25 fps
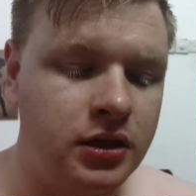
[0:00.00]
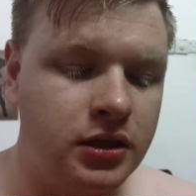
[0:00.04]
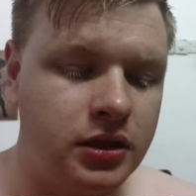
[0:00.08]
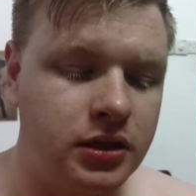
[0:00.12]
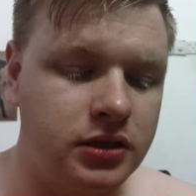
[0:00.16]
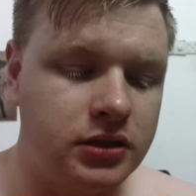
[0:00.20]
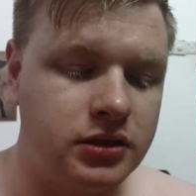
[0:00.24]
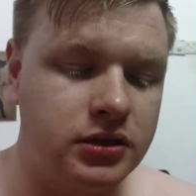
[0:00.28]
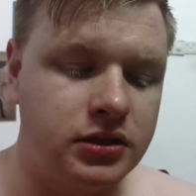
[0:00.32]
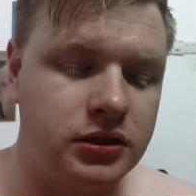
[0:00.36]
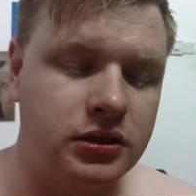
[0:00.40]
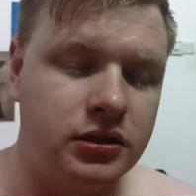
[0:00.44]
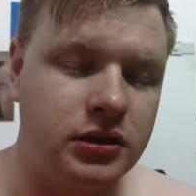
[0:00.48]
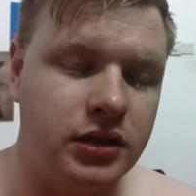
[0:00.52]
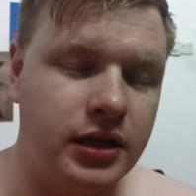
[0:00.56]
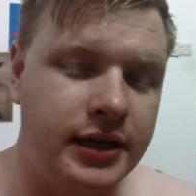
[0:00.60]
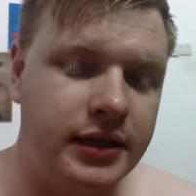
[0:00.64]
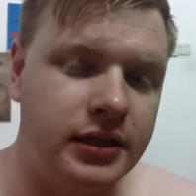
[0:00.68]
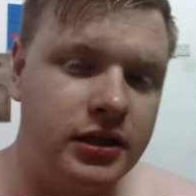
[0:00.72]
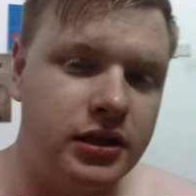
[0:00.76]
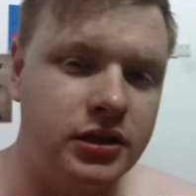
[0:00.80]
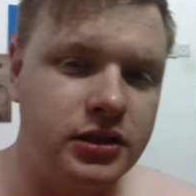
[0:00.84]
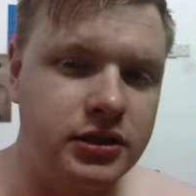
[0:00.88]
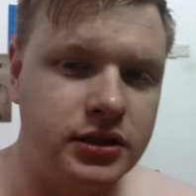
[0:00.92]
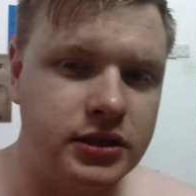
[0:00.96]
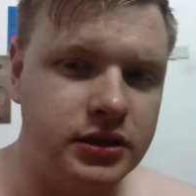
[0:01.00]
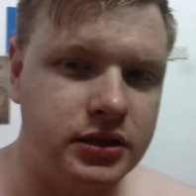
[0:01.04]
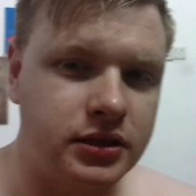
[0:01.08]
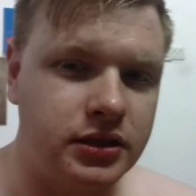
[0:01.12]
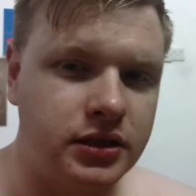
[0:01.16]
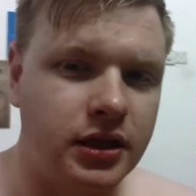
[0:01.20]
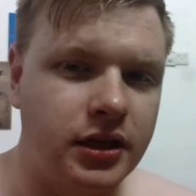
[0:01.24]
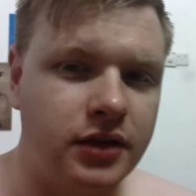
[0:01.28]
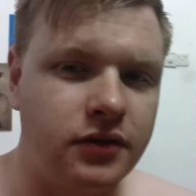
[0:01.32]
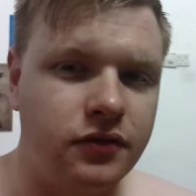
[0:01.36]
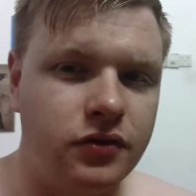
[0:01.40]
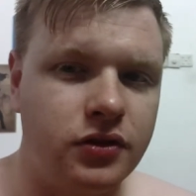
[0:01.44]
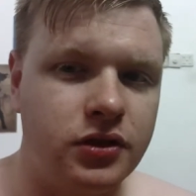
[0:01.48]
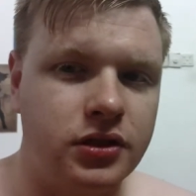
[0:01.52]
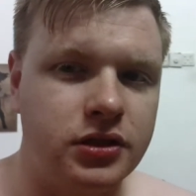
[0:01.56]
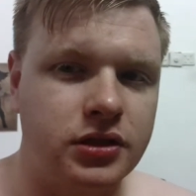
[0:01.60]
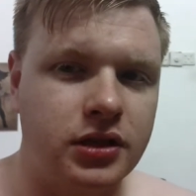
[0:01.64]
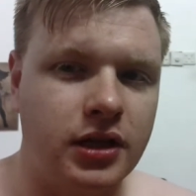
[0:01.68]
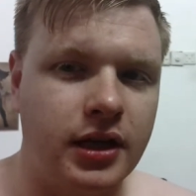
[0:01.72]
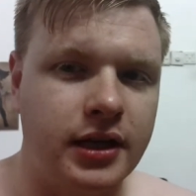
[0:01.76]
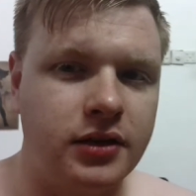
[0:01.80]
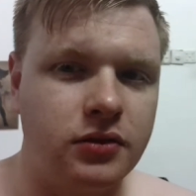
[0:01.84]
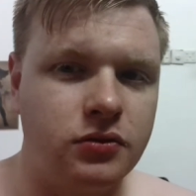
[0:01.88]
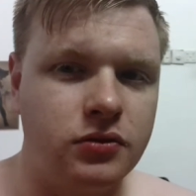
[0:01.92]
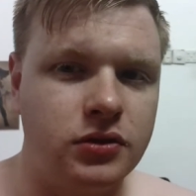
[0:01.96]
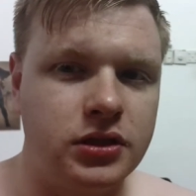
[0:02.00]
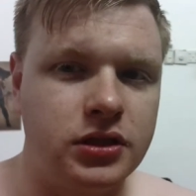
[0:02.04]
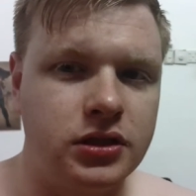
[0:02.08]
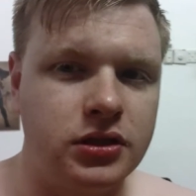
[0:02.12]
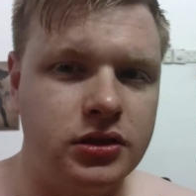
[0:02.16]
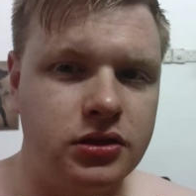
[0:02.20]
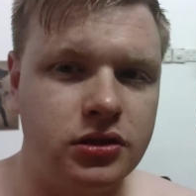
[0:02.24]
Because English isn't their first language,